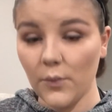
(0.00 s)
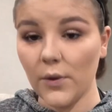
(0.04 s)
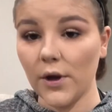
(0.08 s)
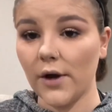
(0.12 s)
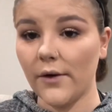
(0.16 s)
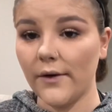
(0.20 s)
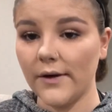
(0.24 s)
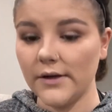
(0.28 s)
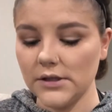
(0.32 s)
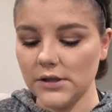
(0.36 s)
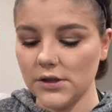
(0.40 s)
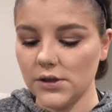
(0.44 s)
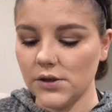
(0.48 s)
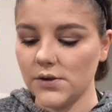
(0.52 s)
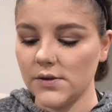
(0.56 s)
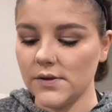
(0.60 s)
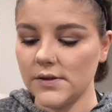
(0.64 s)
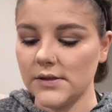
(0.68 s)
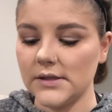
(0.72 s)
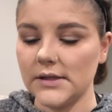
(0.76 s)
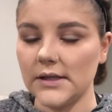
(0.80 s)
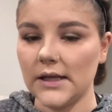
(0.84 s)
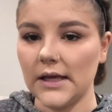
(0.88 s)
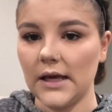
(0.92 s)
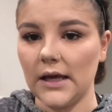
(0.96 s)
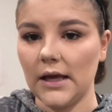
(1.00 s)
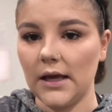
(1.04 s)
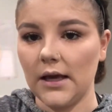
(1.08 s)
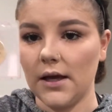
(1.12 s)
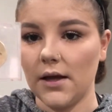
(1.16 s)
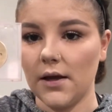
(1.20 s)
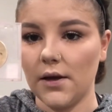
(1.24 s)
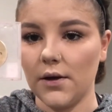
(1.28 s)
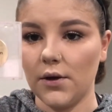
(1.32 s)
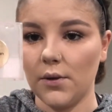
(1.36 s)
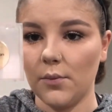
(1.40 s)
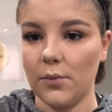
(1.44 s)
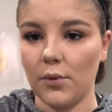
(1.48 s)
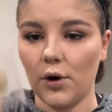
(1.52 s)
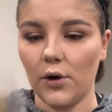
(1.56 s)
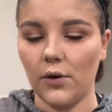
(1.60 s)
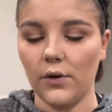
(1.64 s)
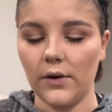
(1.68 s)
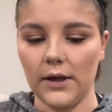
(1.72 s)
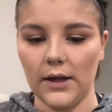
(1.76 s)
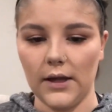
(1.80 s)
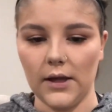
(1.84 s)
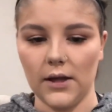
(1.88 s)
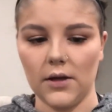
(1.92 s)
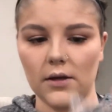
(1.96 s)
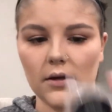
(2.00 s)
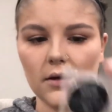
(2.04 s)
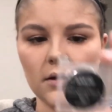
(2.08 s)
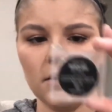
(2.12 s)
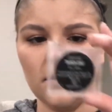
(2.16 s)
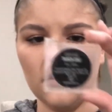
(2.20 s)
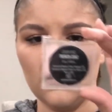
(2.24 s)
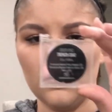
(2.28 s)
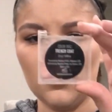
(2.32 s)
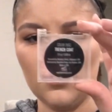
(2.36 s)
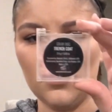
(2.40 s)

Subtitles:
we're going to use the Napoleon